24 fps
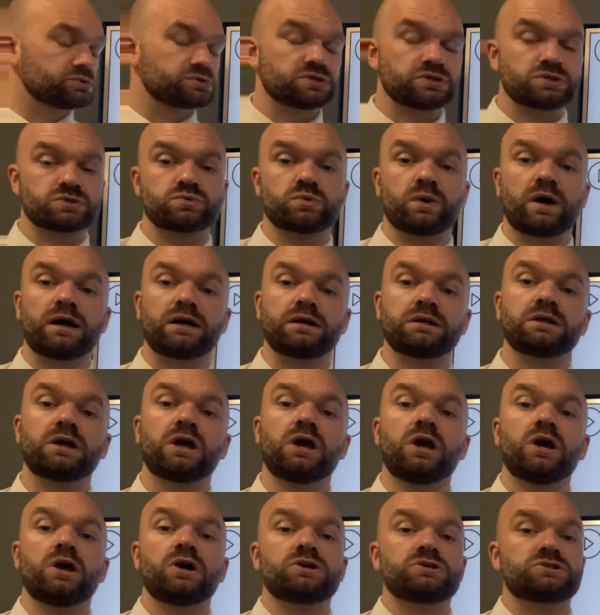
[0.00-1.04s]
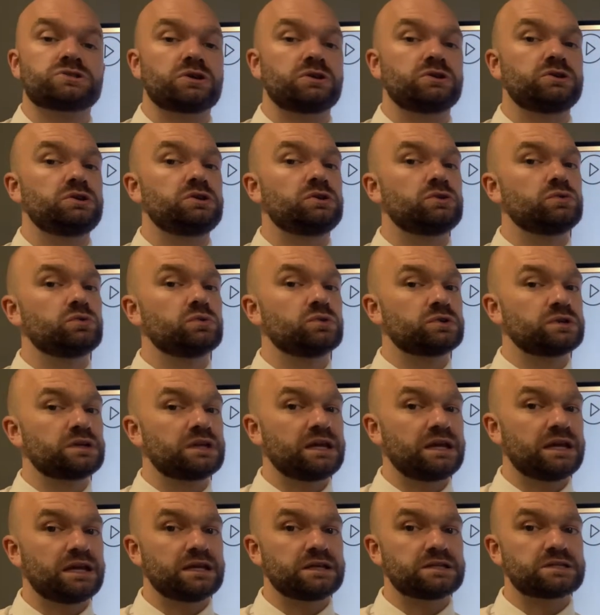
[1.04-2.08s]
as well. So you will
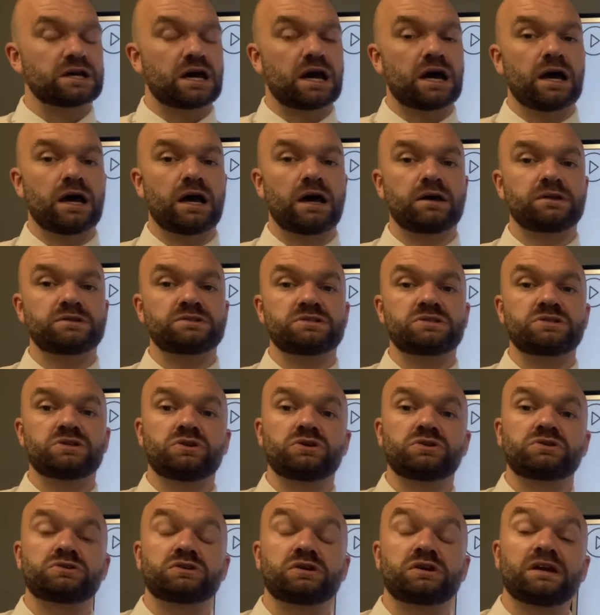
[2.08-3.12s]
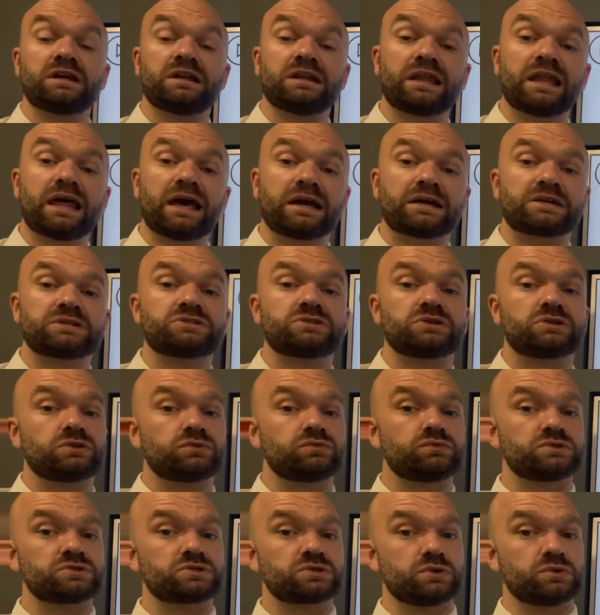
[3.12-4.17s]
need to collect the
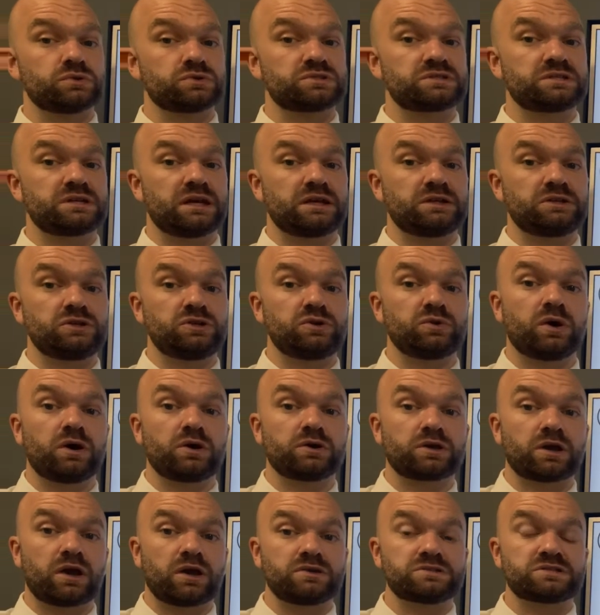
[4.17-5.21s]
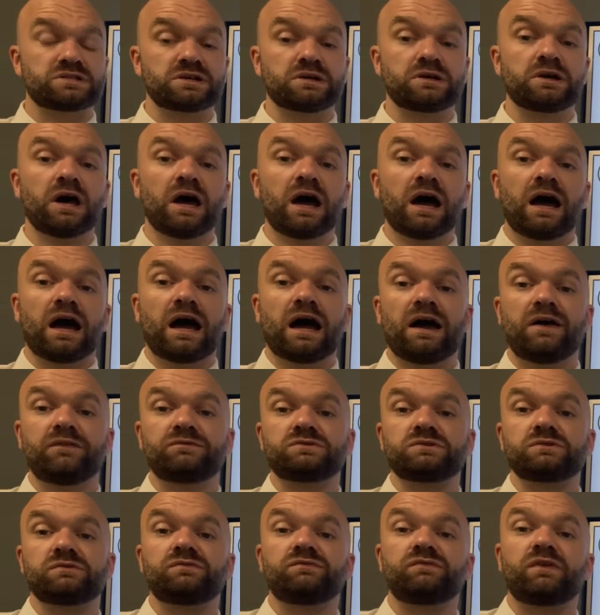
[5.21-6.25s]
results in. You are going to have
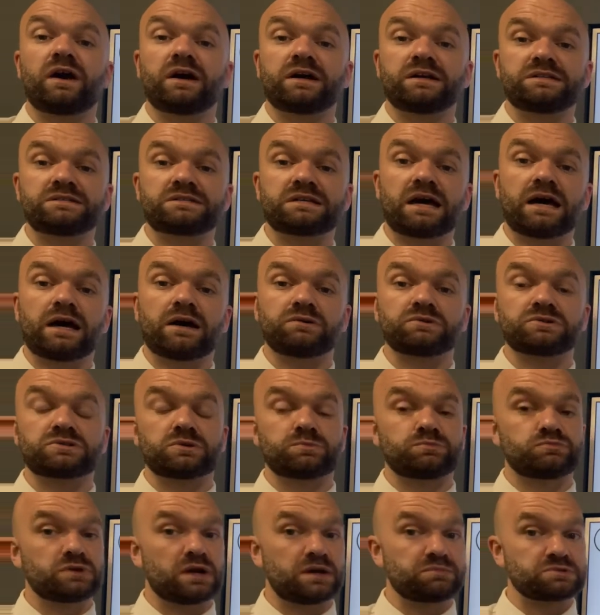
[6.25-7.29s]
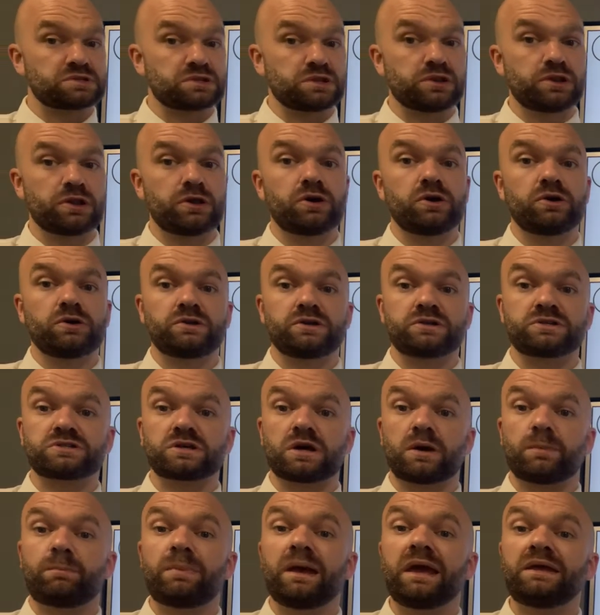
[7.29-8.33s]
to find out perhaps learners'
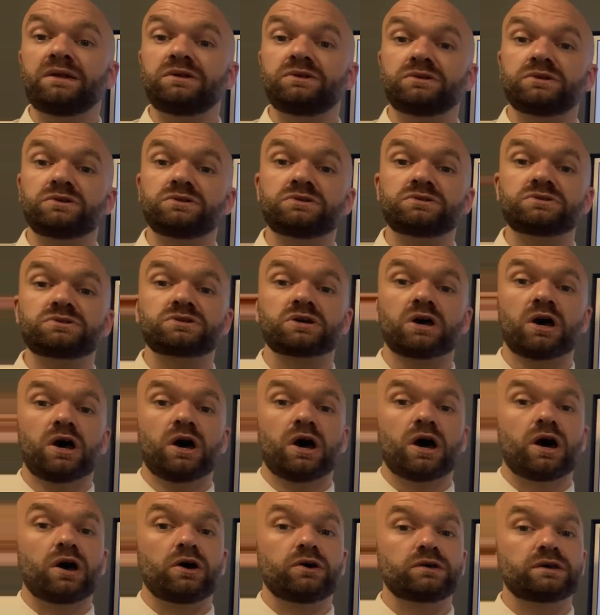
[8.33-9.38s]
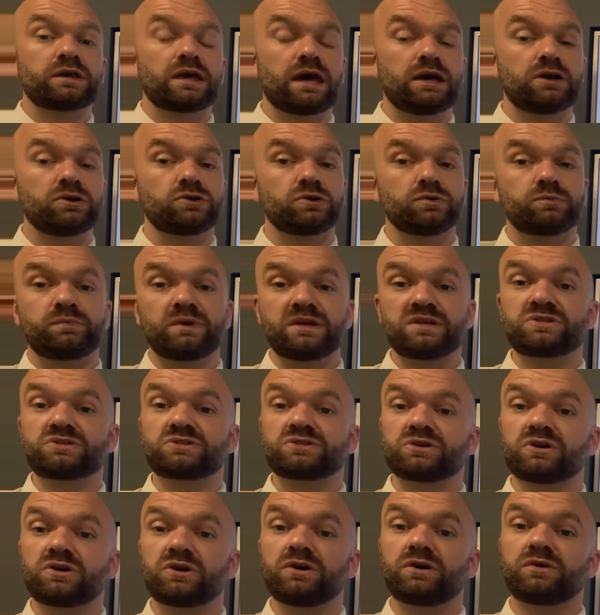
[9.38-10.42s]
opinions, okay, it could be
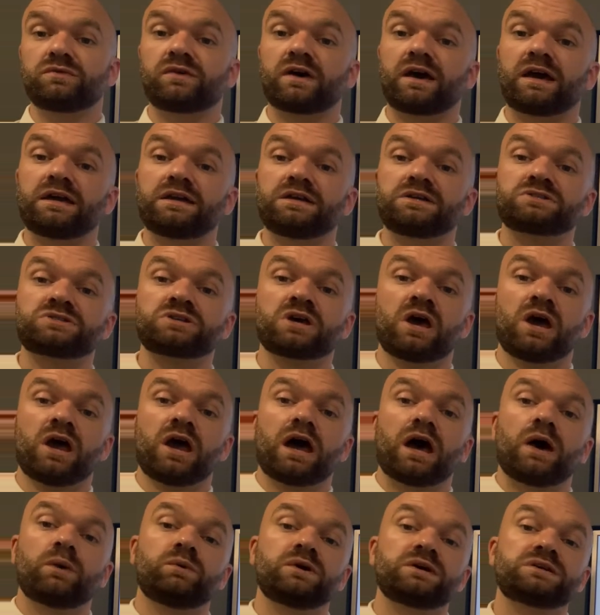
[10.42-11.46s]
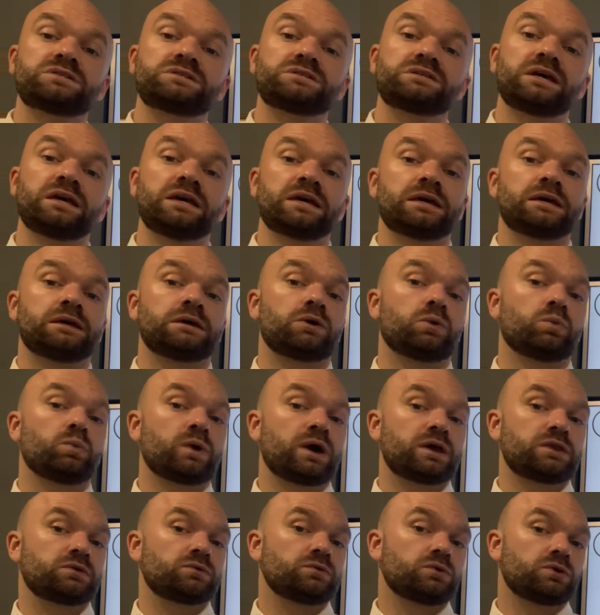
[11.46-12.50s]
surveys, and we're seeing
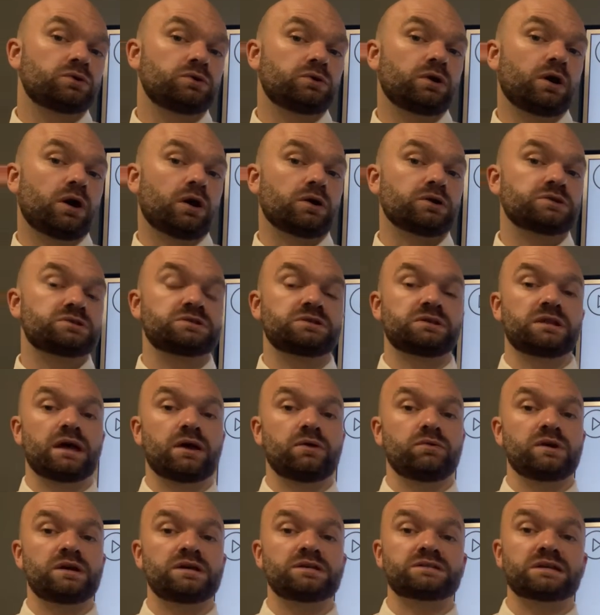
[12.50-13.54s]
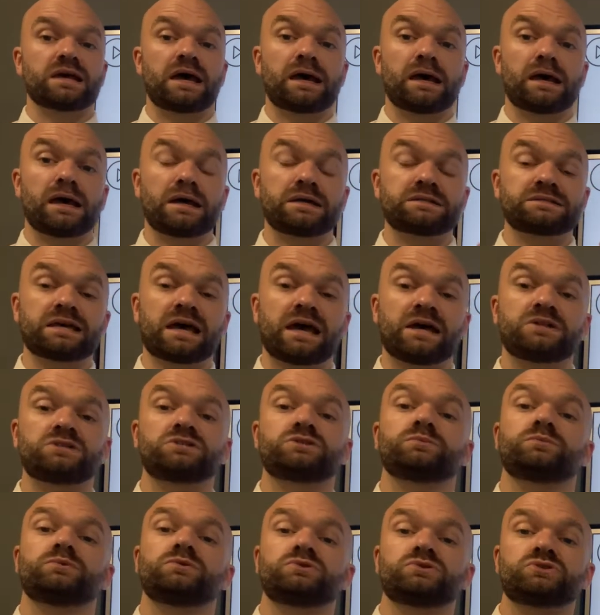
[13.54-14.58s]
whether or not there is a
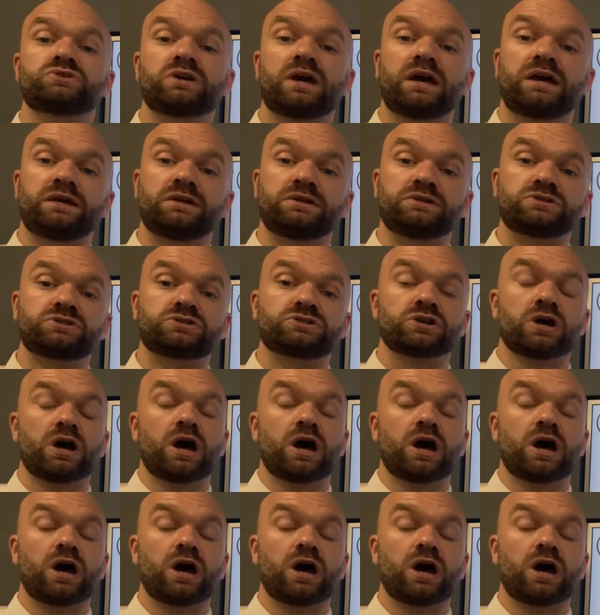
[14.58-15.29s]
tangible change